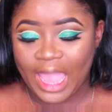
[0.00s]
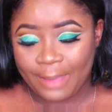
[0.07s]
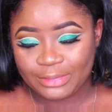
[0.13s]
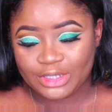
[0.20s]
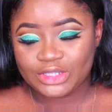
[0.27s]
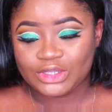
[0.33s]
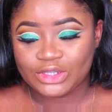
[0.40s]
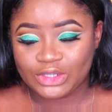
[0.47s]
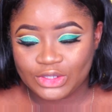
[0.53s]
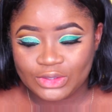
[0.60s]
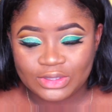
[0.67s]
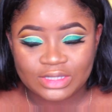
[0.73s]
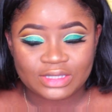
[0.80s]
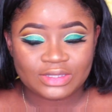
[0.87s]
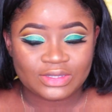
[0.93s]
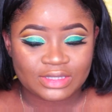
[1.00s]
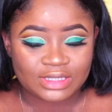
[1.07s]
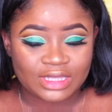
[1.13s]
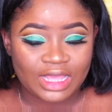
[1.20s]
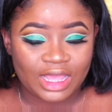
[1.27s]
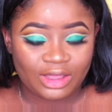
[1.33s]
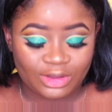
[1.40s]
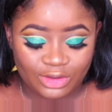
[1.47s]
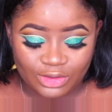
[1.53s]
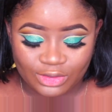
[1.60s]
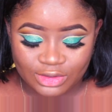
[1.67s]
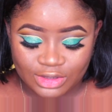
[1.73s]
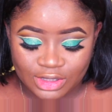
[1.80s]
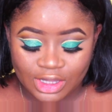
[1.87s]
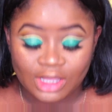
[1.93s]
I'm just gonna use it to see how it
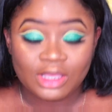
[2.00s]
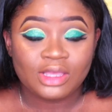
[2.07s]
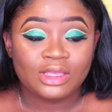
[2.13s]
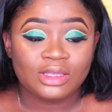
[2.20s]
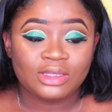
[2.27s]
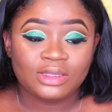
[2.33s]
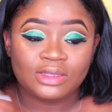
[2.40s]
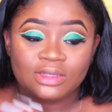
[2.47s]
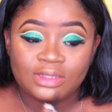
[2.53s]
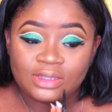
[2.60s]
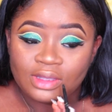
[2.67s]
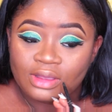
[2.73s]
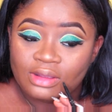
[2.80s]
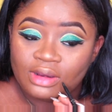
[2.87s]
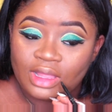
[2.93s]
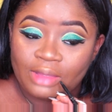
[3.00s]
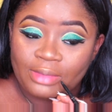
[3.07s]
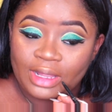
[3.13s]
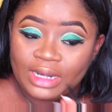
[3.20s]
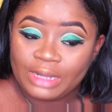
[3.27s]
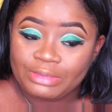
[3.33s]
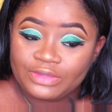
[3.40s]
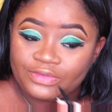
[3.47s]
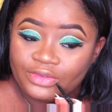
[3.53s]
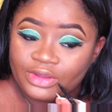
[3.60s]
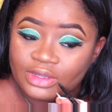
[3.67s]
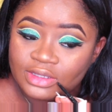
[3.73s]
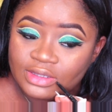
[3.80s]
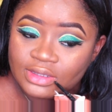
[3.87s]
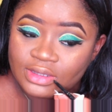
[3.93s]
goes. So line my lips
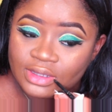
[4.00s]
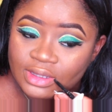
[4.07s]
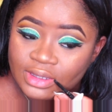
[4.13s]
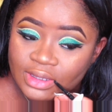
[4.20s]
first.